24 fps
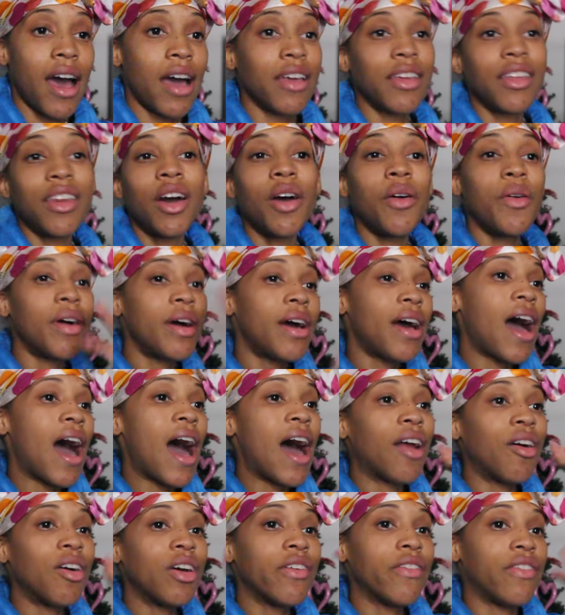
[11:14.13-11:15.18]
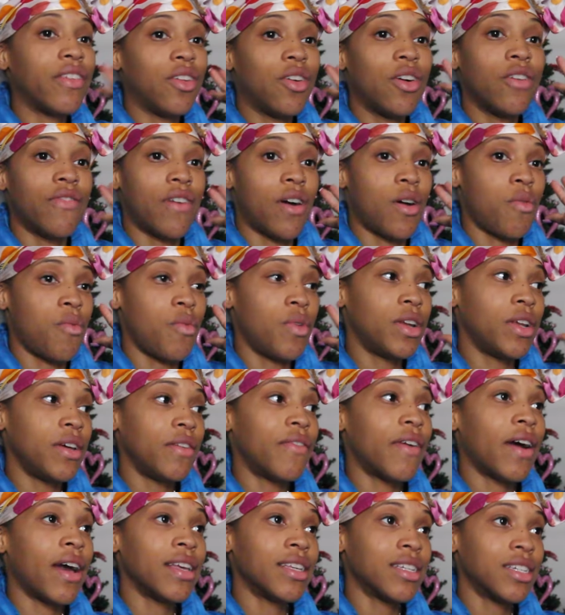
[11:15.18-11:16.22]
you know what i don't even know if i want
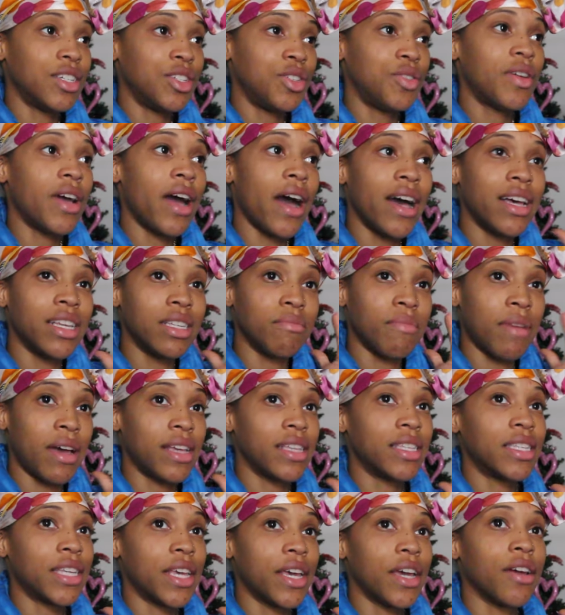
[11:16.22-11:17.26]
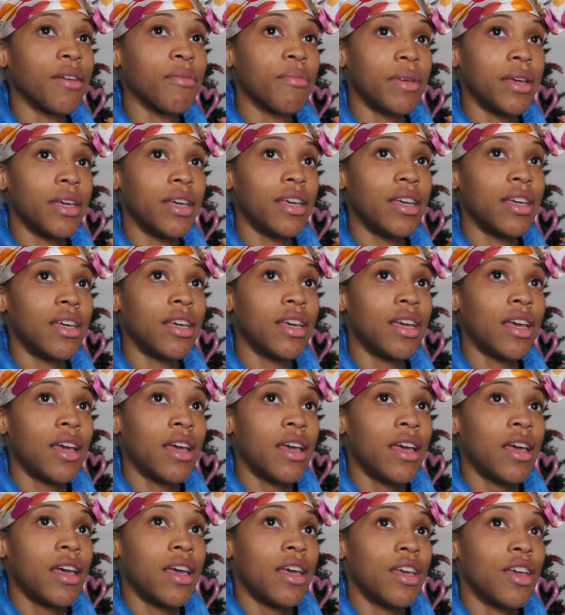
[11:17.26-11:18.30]
advice because you guys might scare me
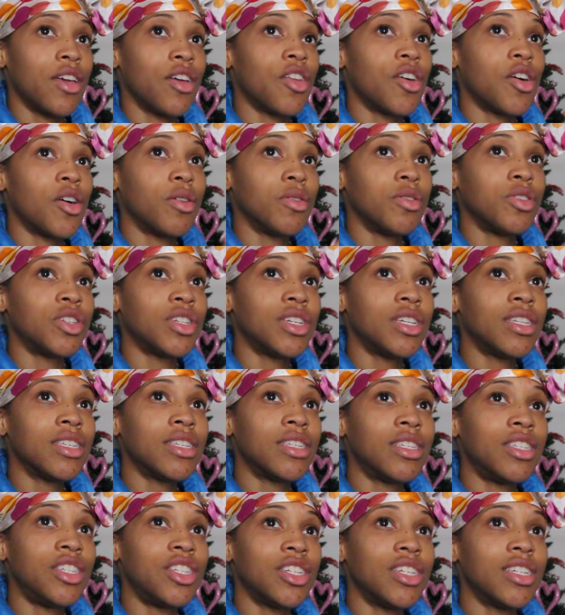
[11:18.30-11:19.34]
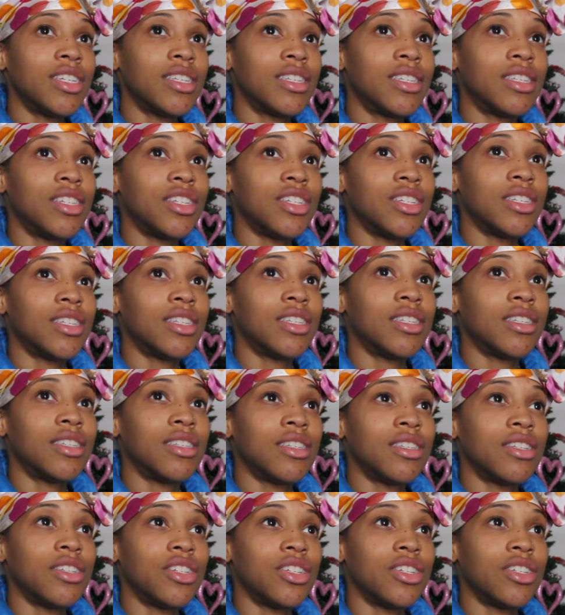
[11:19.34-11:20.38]
you know just just
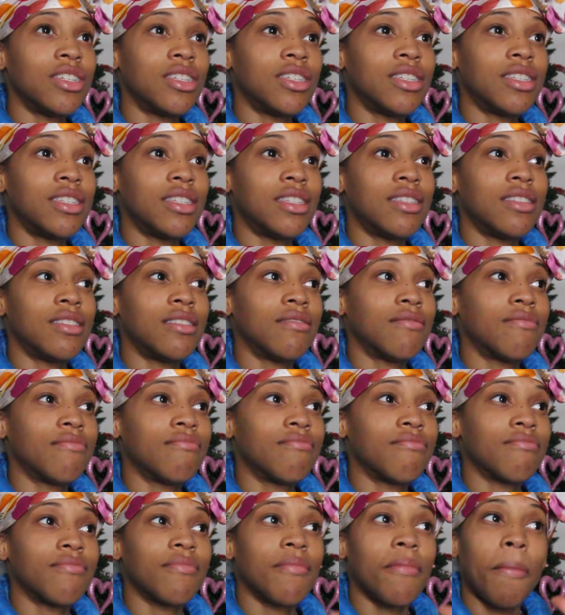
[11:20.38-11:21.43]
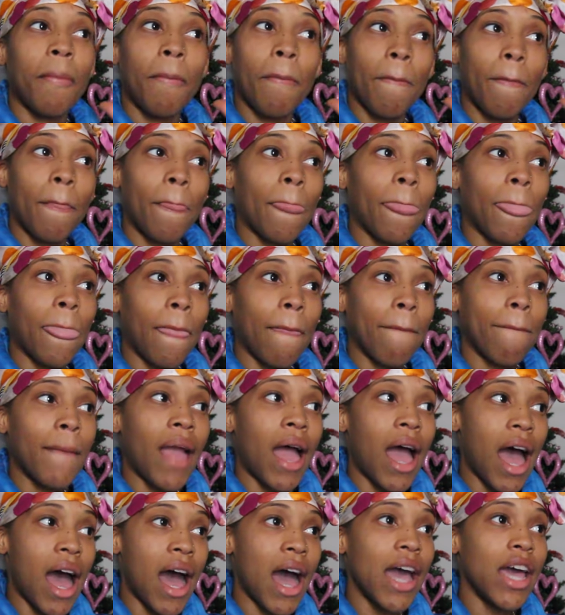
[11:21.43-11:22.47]
just just
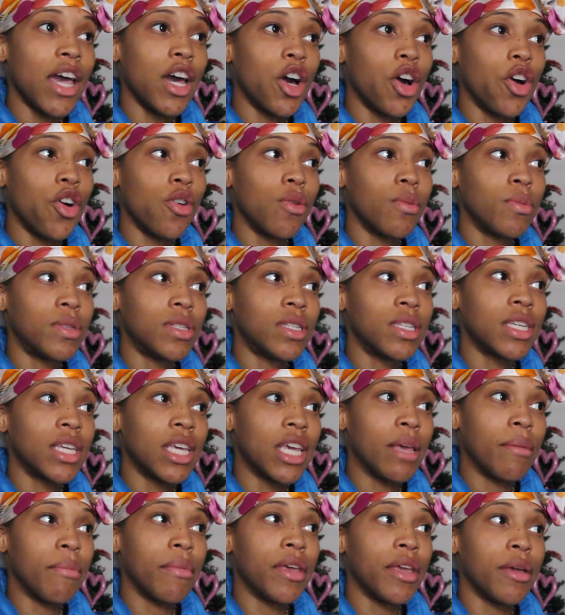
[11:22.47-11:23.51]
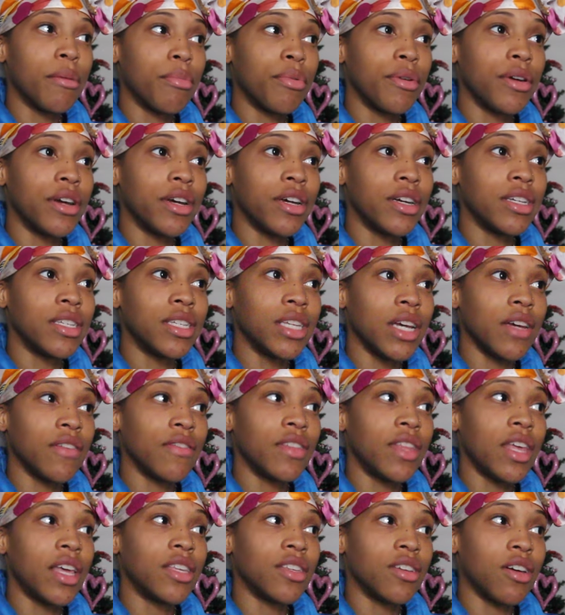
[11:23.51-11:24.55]
high hopes keep me your prayers
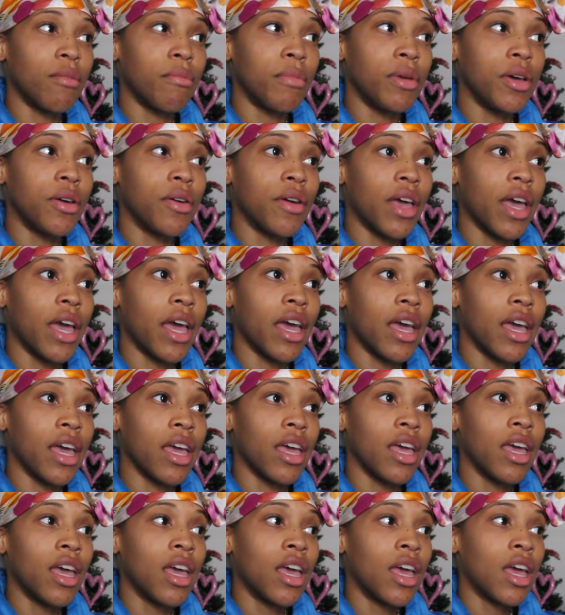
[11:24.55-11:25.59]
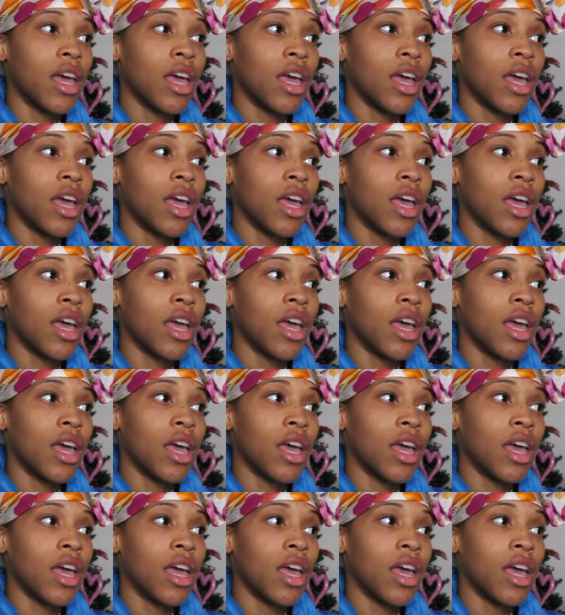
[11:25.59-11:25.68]
everything's gonna be okay